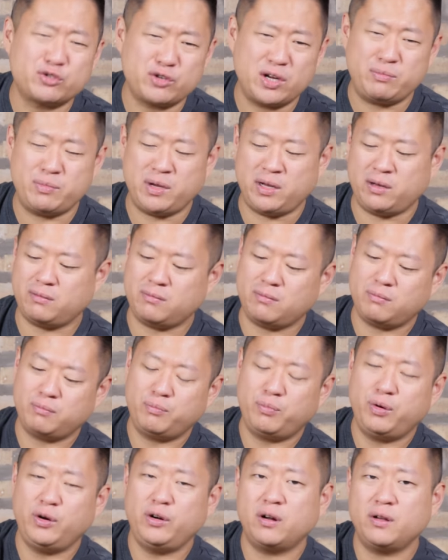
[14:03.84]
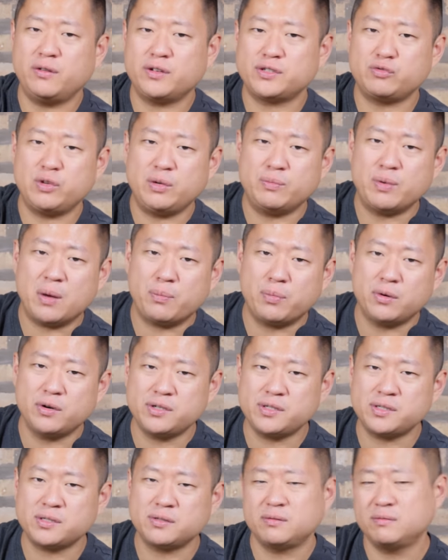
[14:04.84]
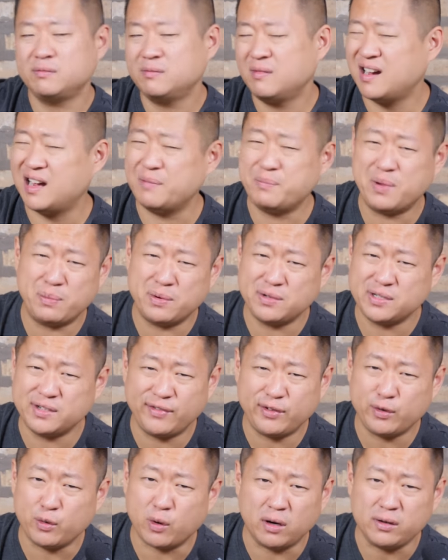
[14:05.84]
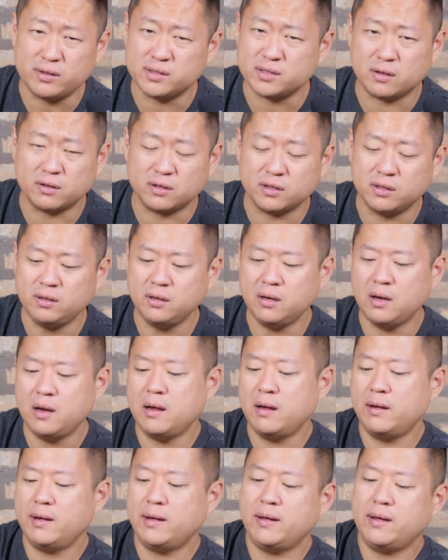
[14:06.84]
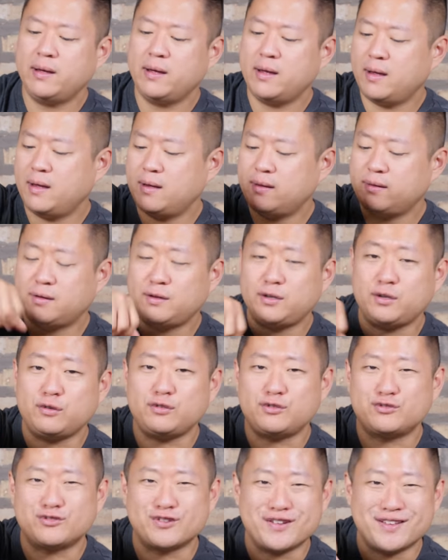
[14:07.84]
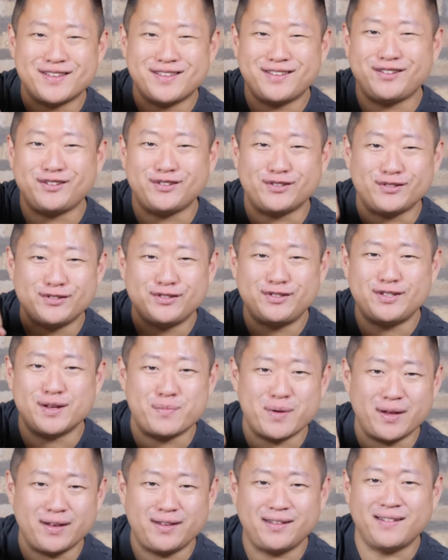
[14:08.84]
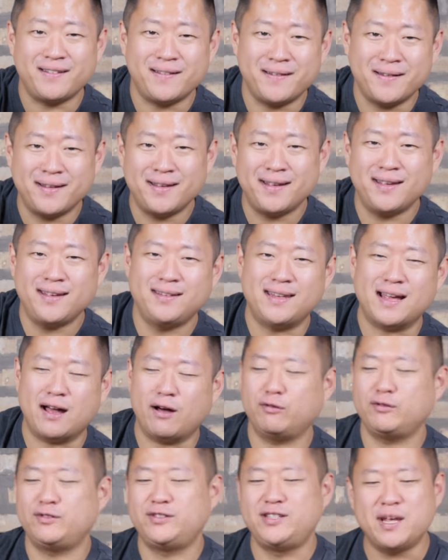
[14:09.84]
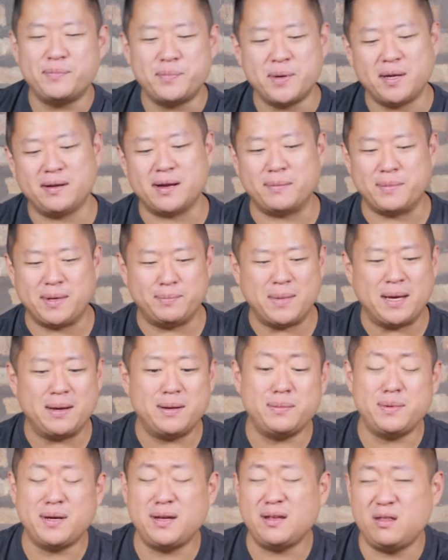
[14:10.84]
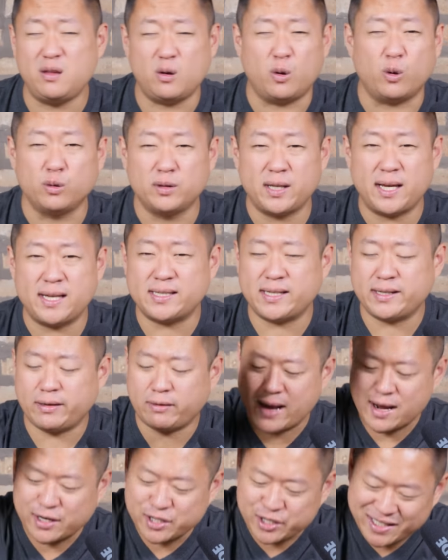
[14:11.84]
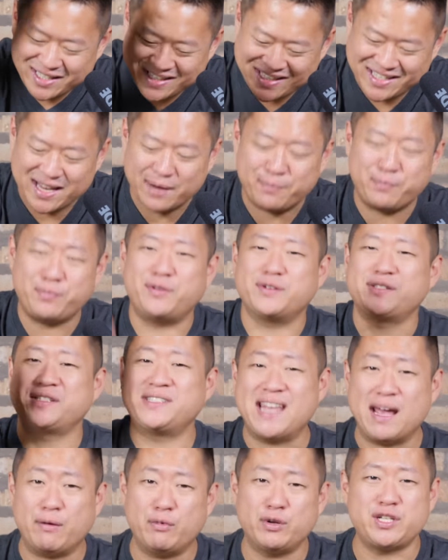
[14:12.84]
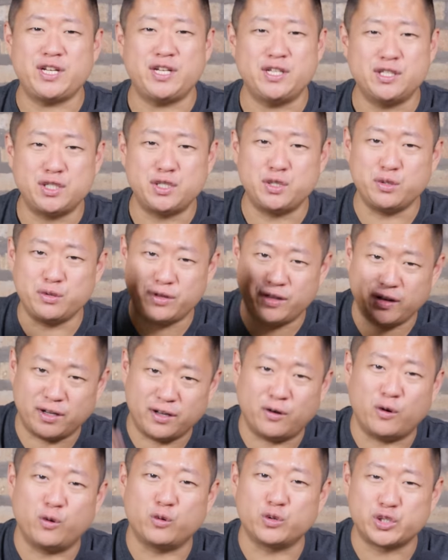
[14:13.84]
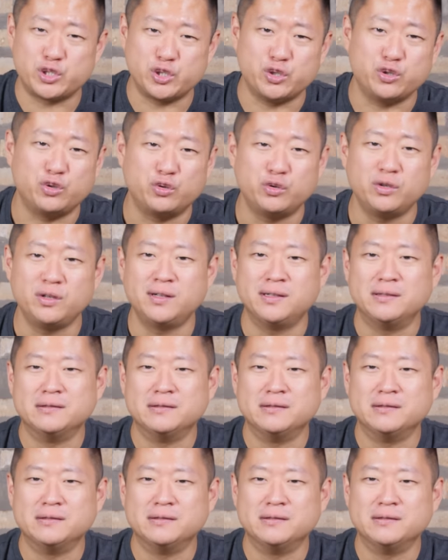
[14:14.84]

treatment. Put on the sweet peppers, hot peppers if you want. It's all good. And then you you dip it. Now dip it. I mean, maybe in the old days they would actually dip the sandwich into the au jus